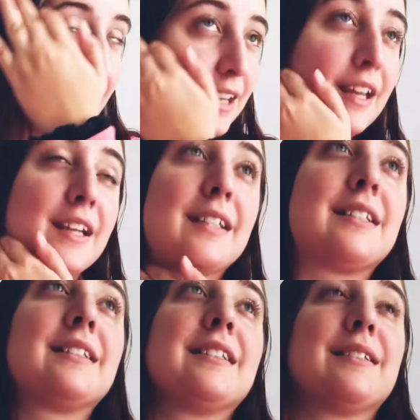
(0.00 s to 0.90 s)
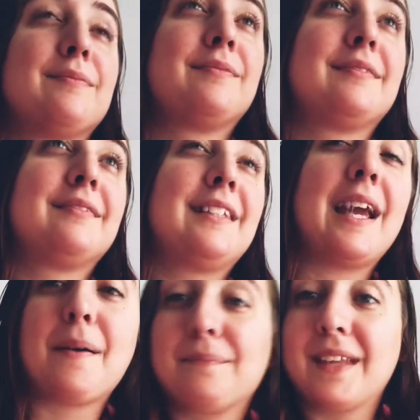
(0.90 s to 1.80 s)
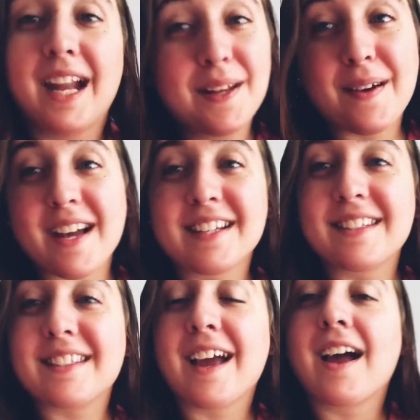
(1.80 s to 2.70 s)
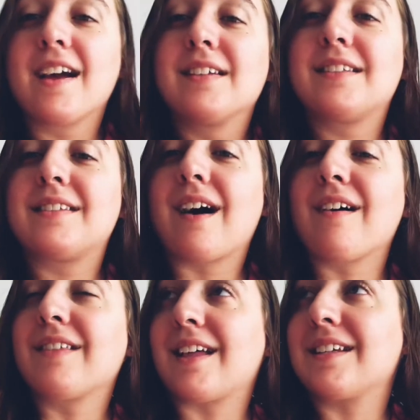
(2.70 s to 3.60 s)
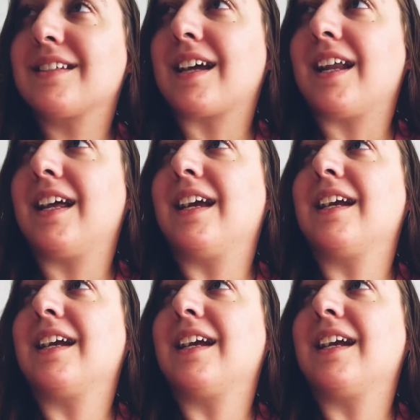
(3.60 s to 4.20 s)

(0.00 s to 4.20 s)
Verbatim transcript: And yeah. Anyways, so that's exciting.